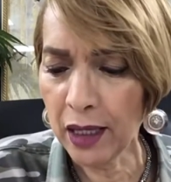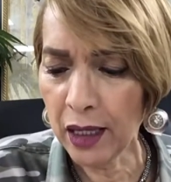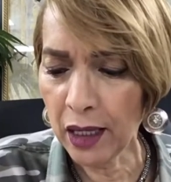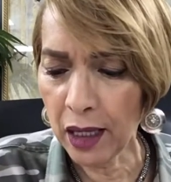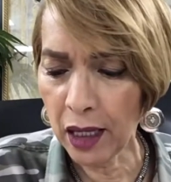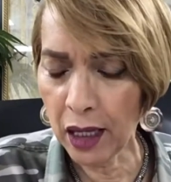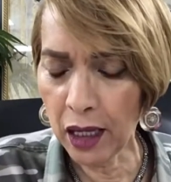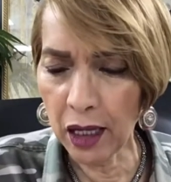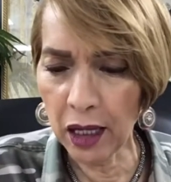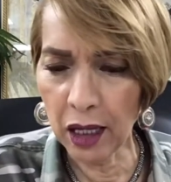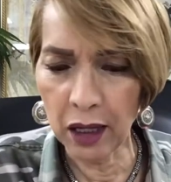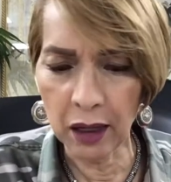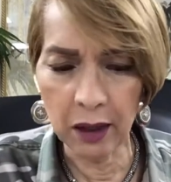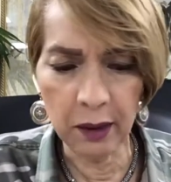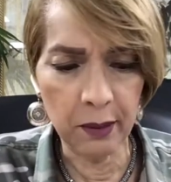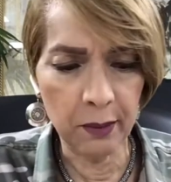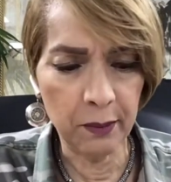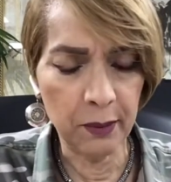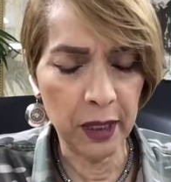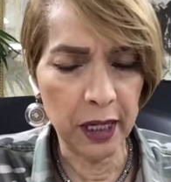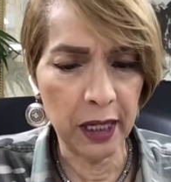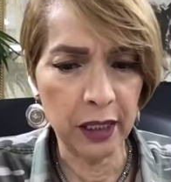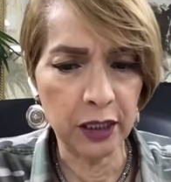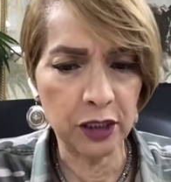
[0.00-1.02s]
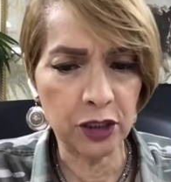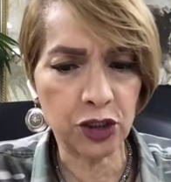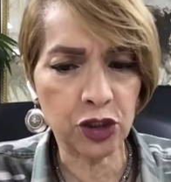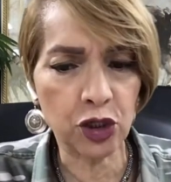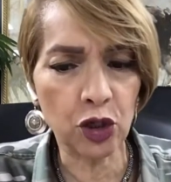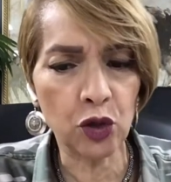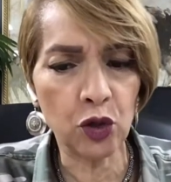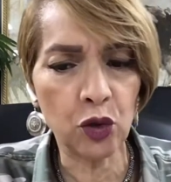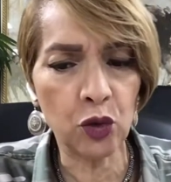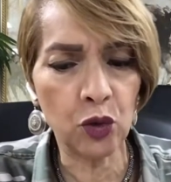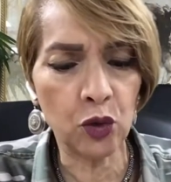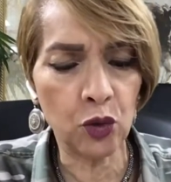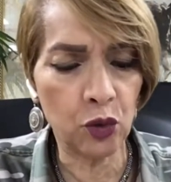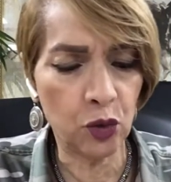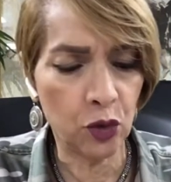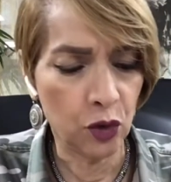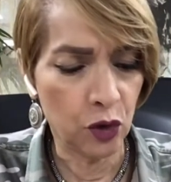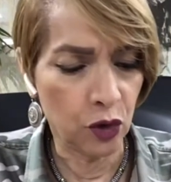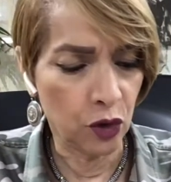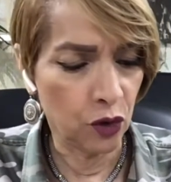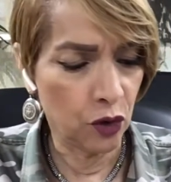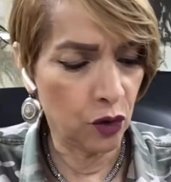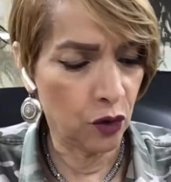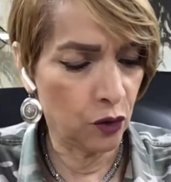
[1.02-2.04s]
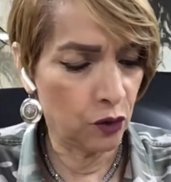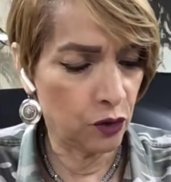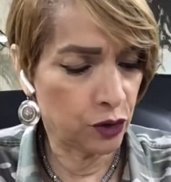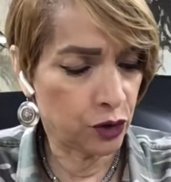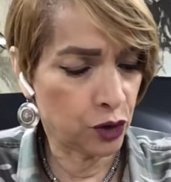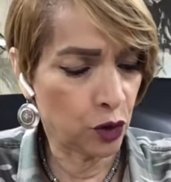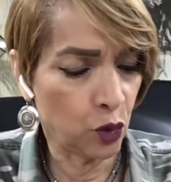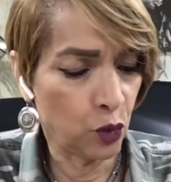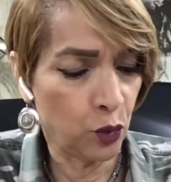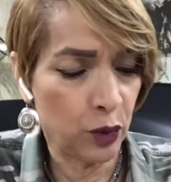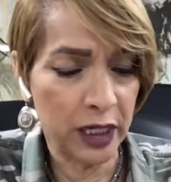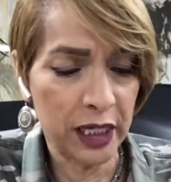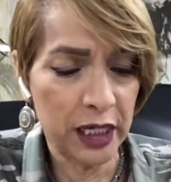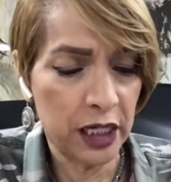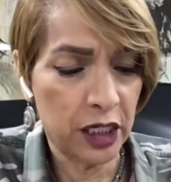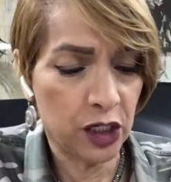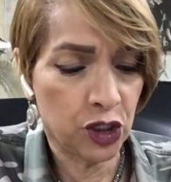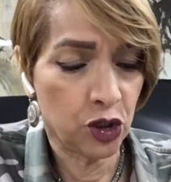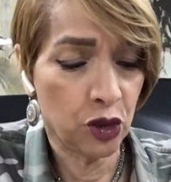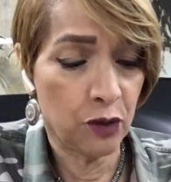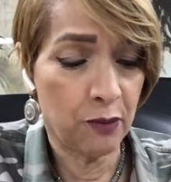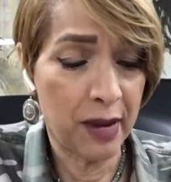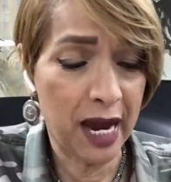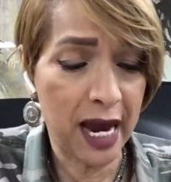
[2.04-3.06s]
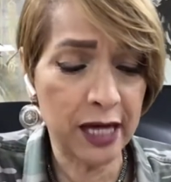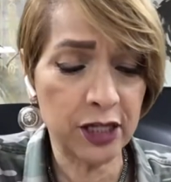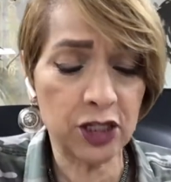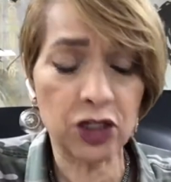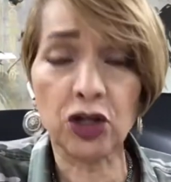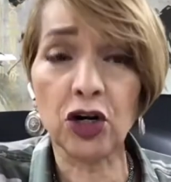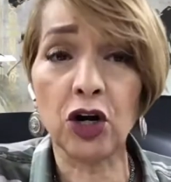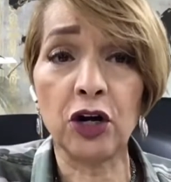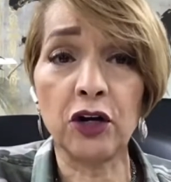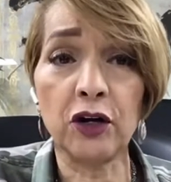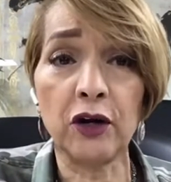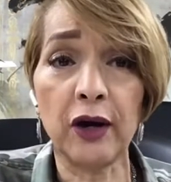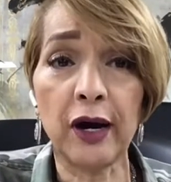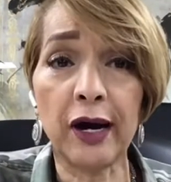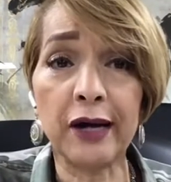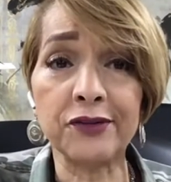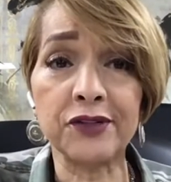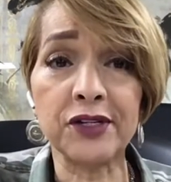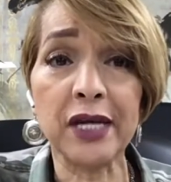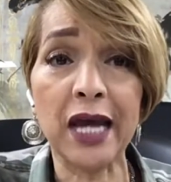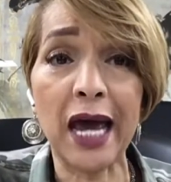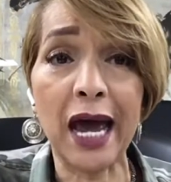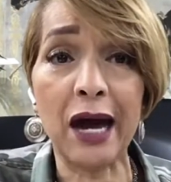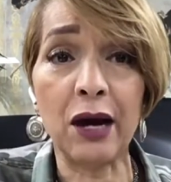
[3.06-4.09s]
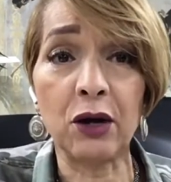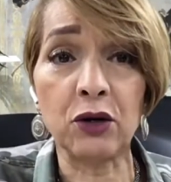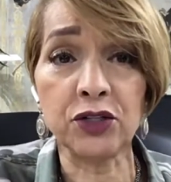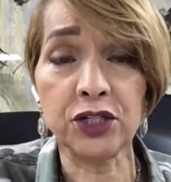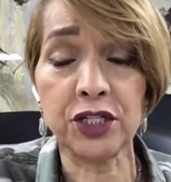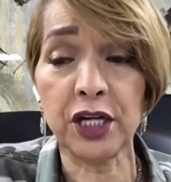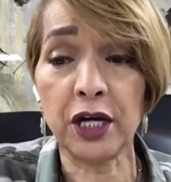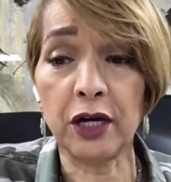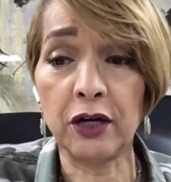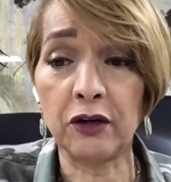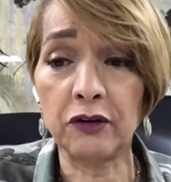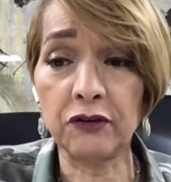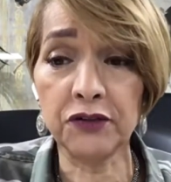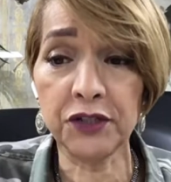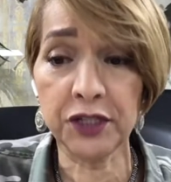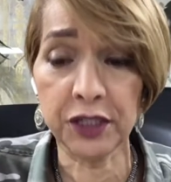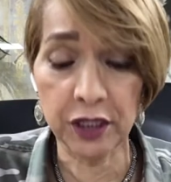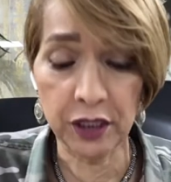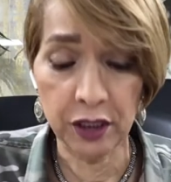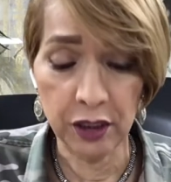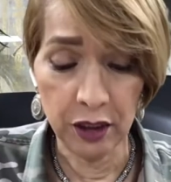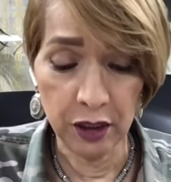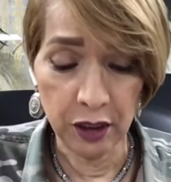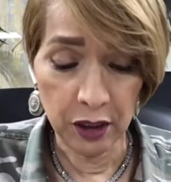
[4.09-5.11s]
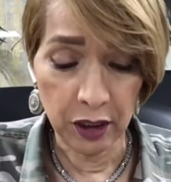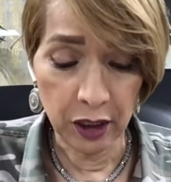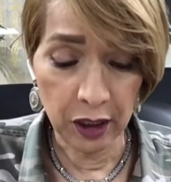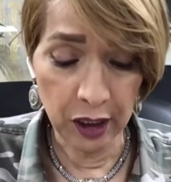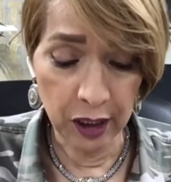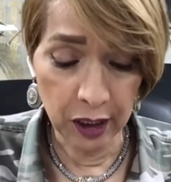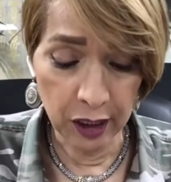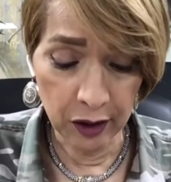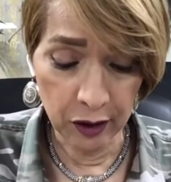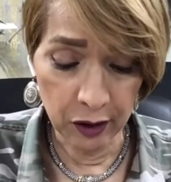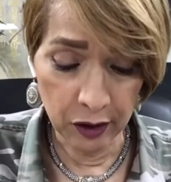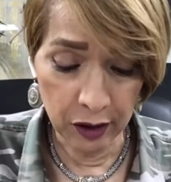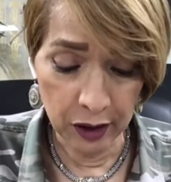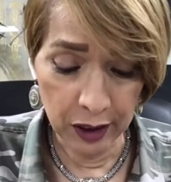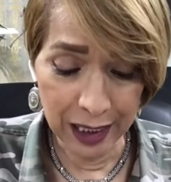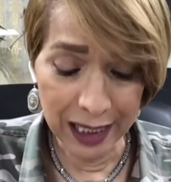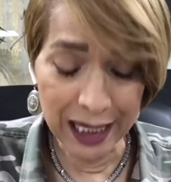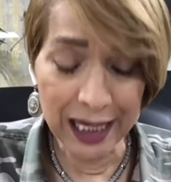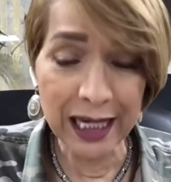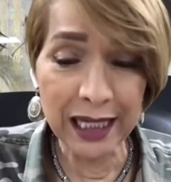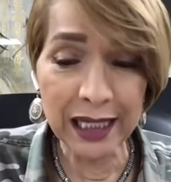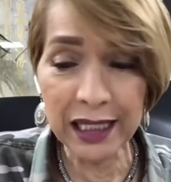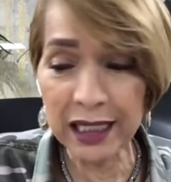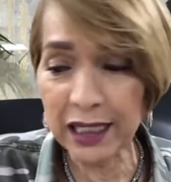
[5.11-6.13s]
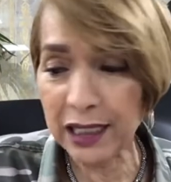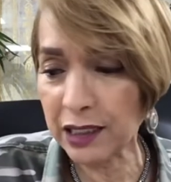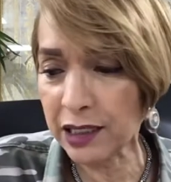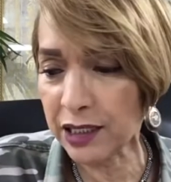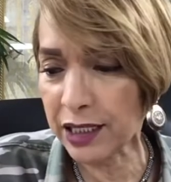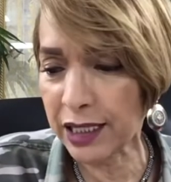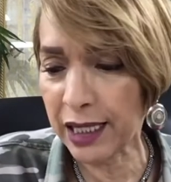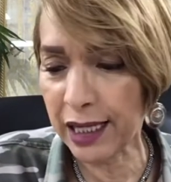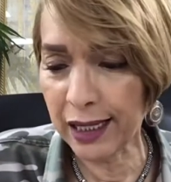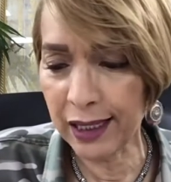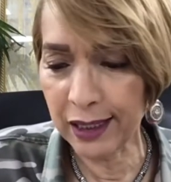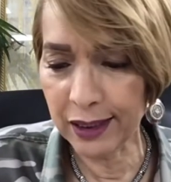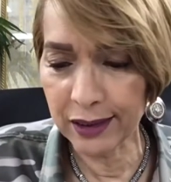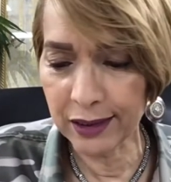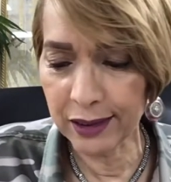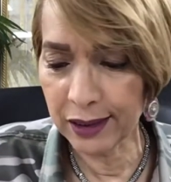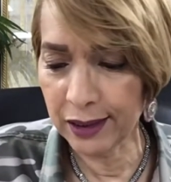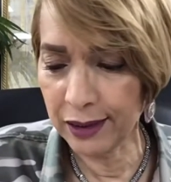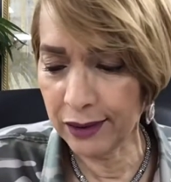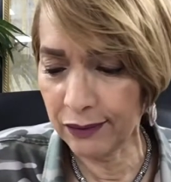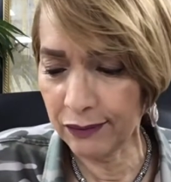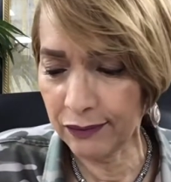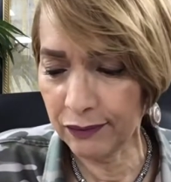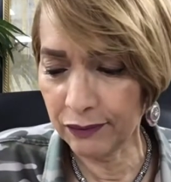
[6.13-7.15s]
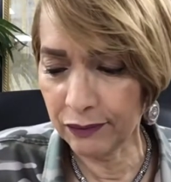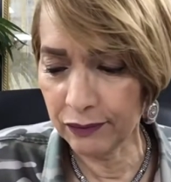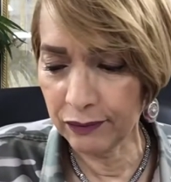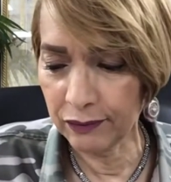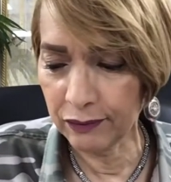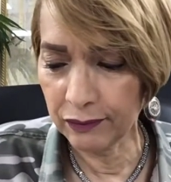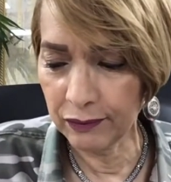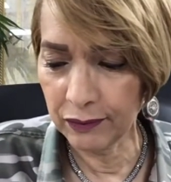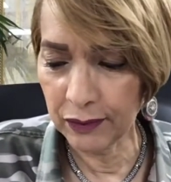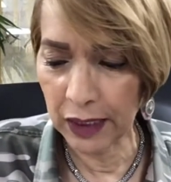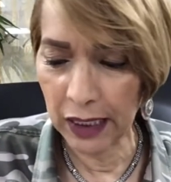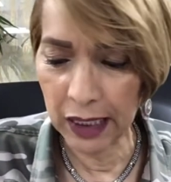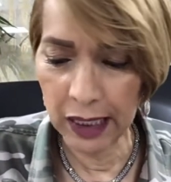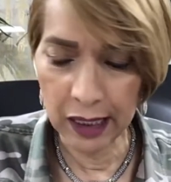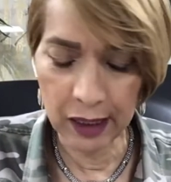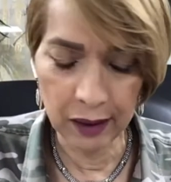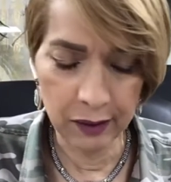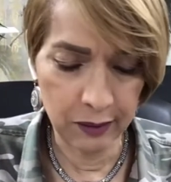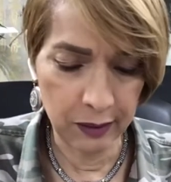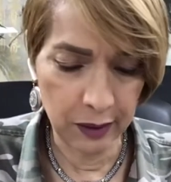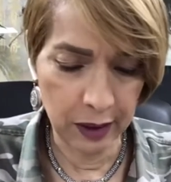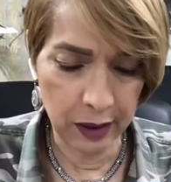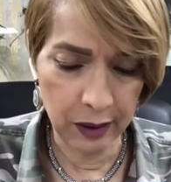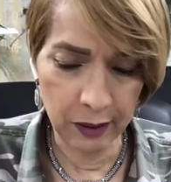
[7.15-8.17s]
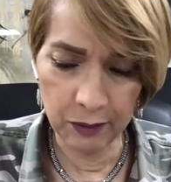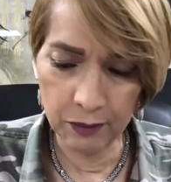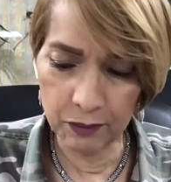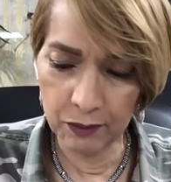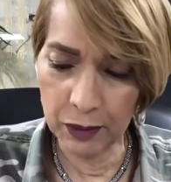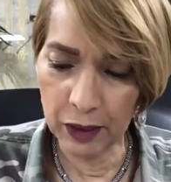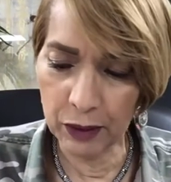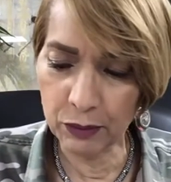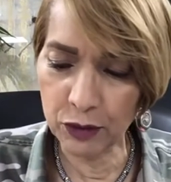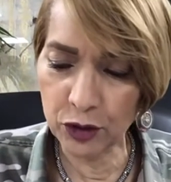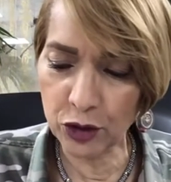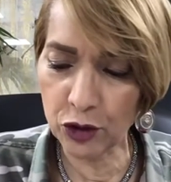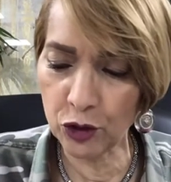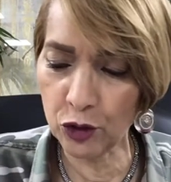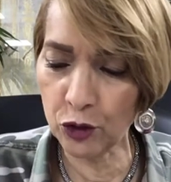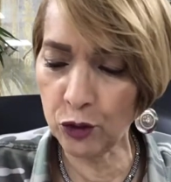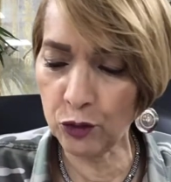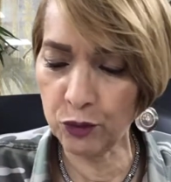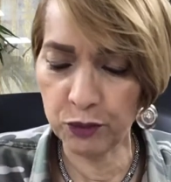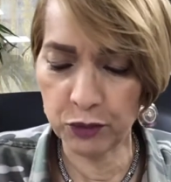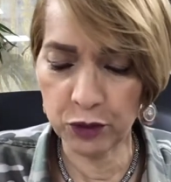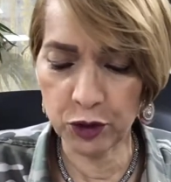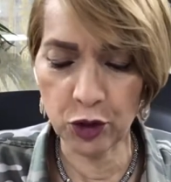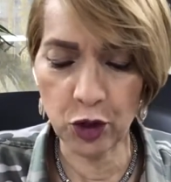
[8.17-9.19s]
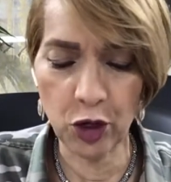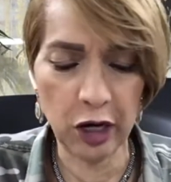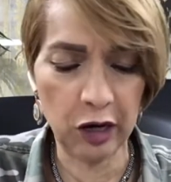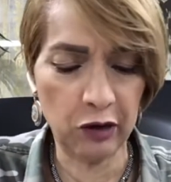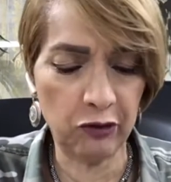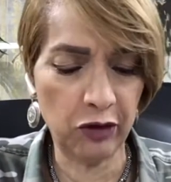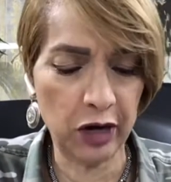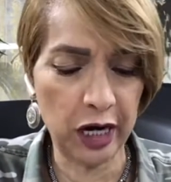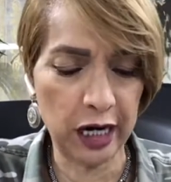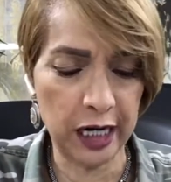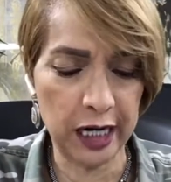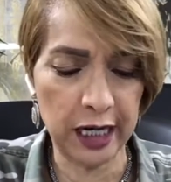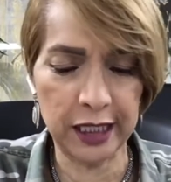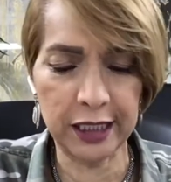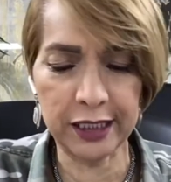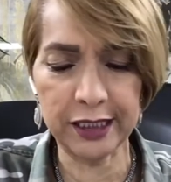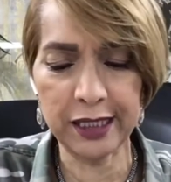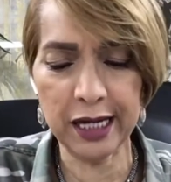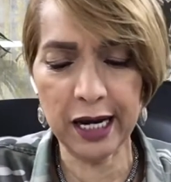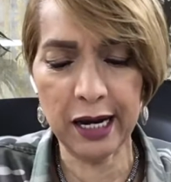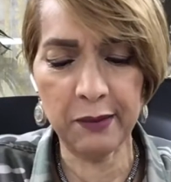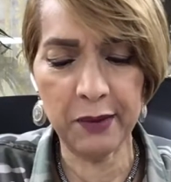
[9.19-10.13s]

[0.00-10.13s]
Um, and so, so we need to imagine our, our ourselves uh, in these things. And uh, I'm, I'm, so sorry I ran out of time.